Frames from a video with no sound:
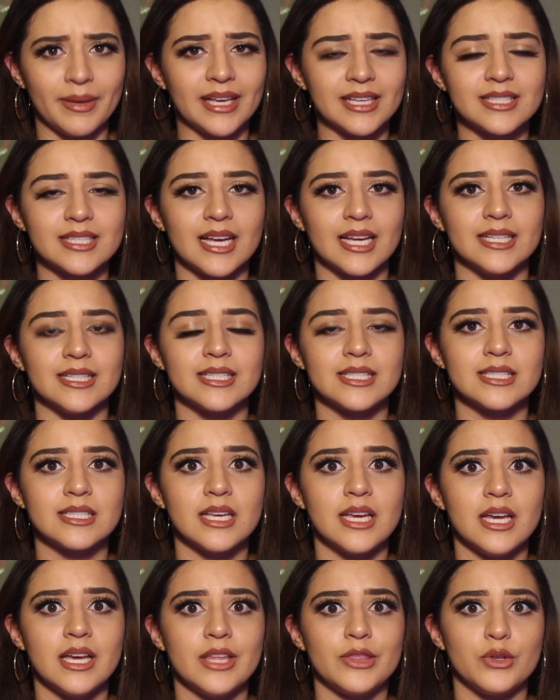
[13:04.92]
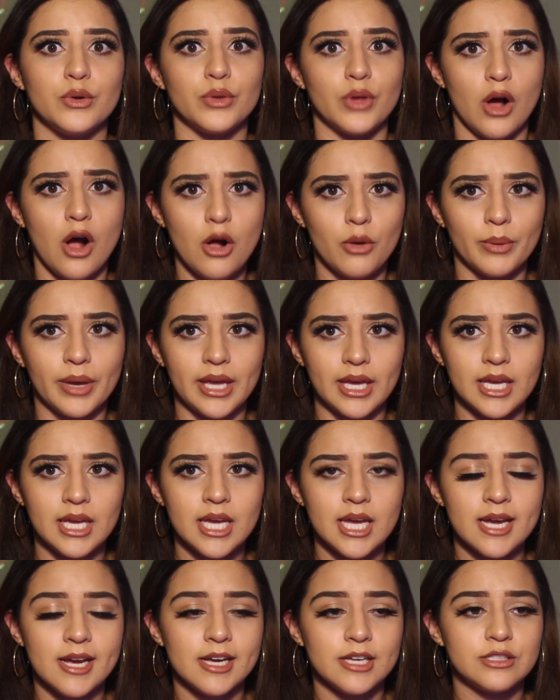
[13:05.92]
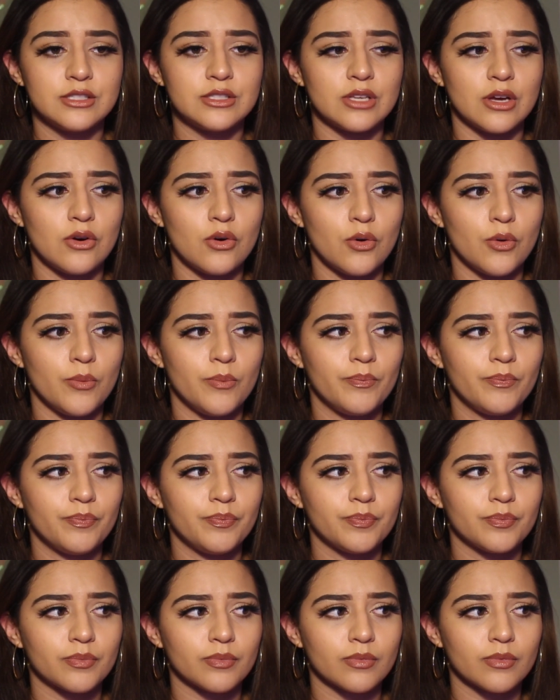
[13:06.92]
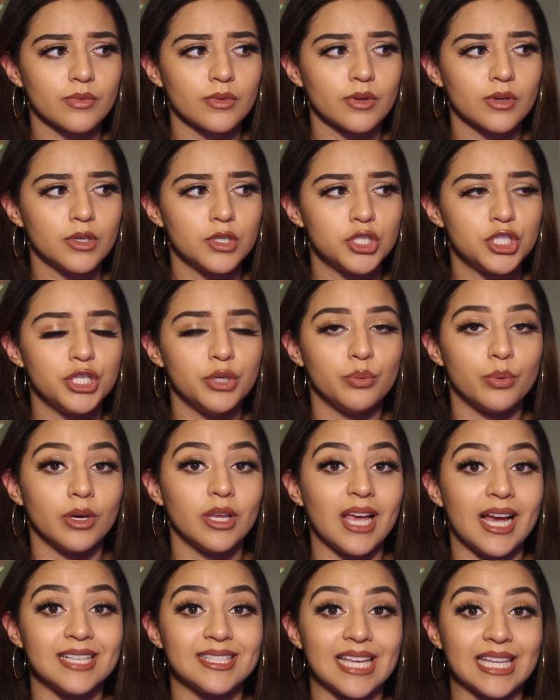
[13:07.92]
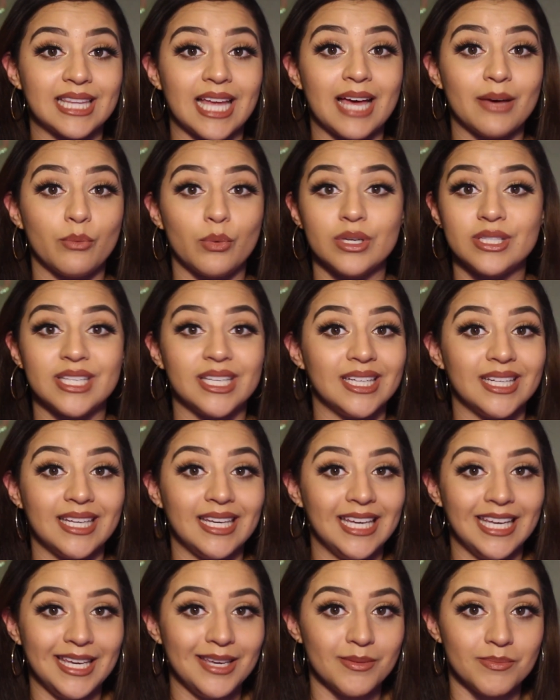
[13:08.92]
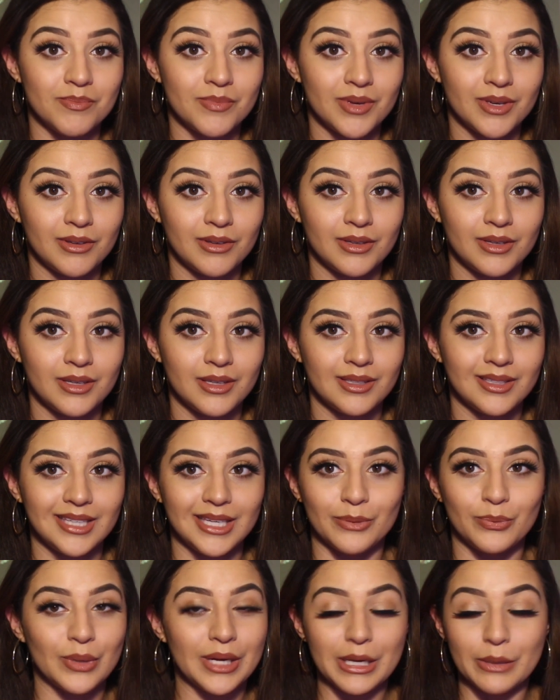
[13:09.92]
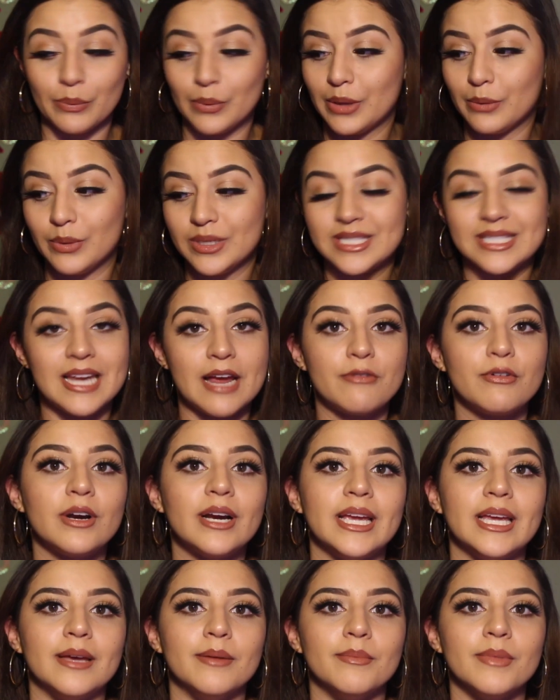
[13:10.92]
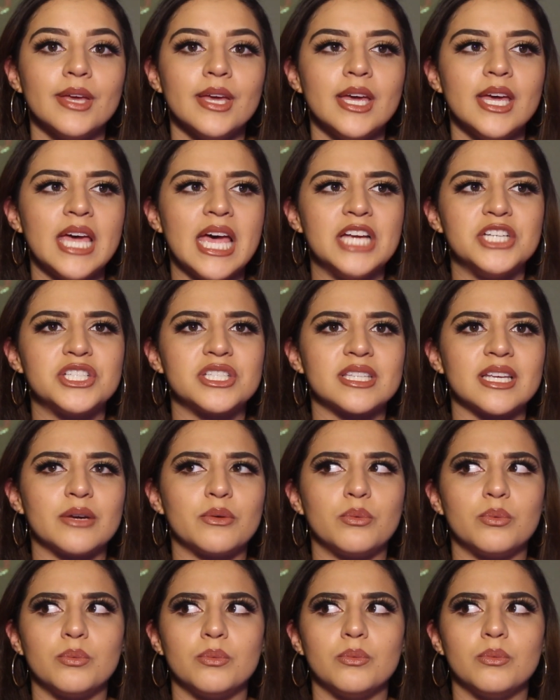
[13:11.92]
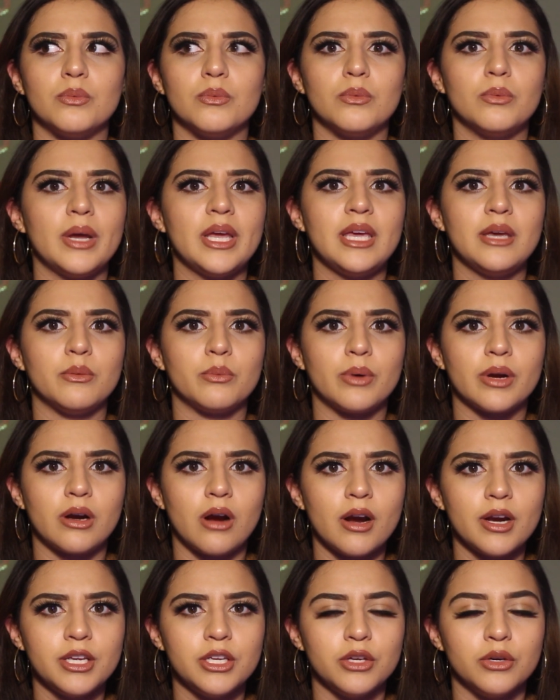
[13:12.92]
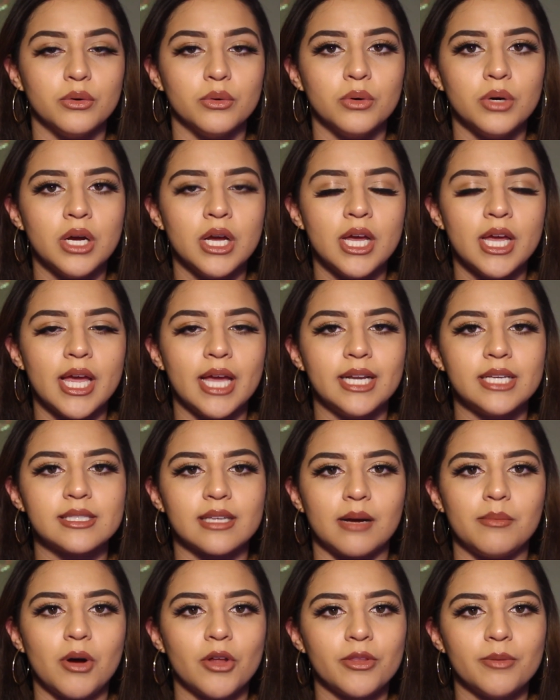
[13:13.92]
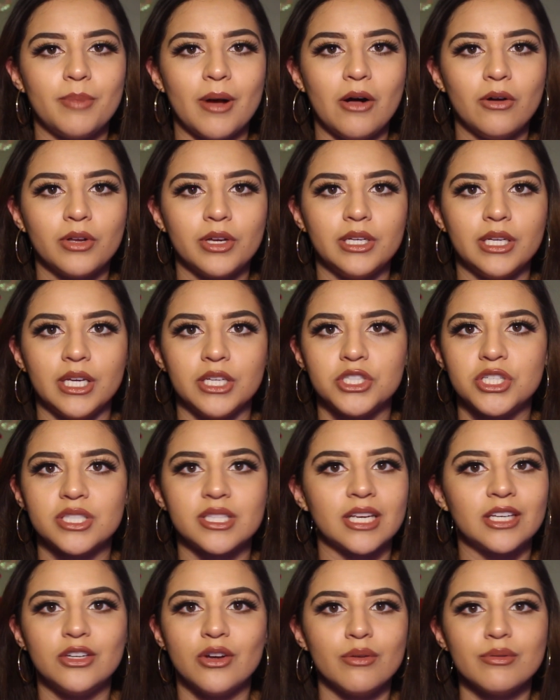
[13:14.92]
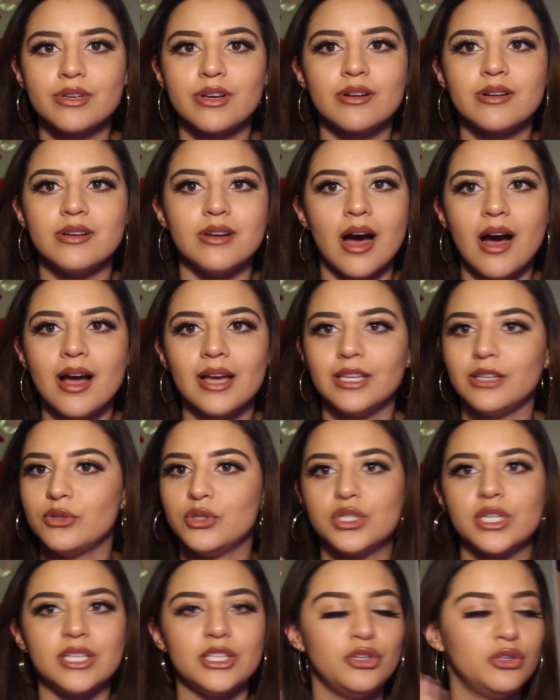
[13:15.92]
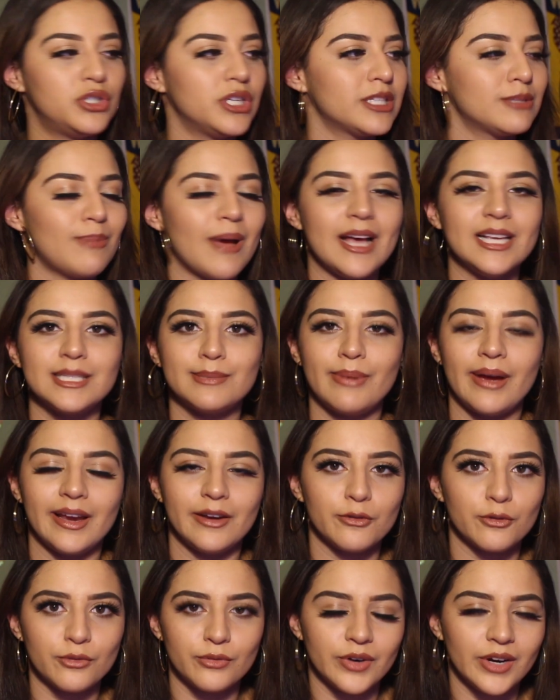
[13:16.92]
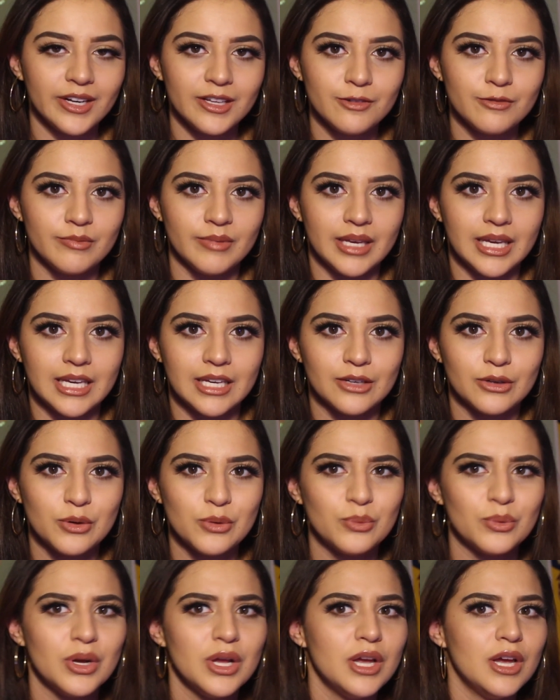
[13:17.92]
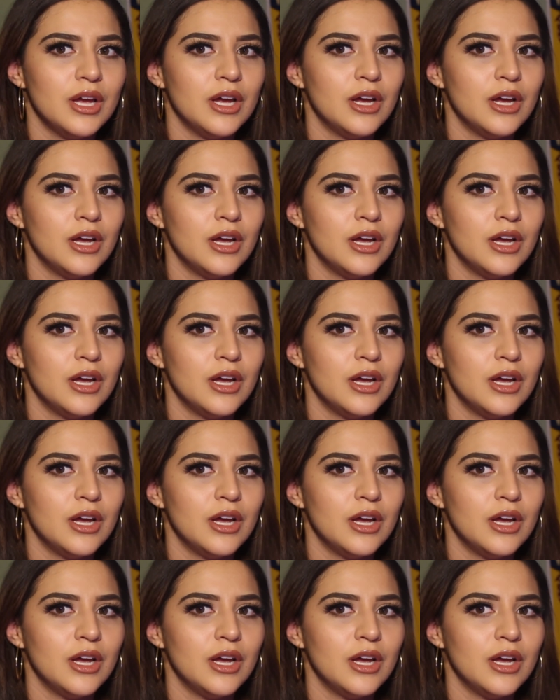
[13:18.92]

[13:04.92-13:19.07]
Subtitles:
makes sense, through the hallway. So she realized that that wasn't him. It was never him. And she's like, wait, where are you? And he's like, I'm on the balcony. And she's like, no, you're not. You just passed by in front of me. Who?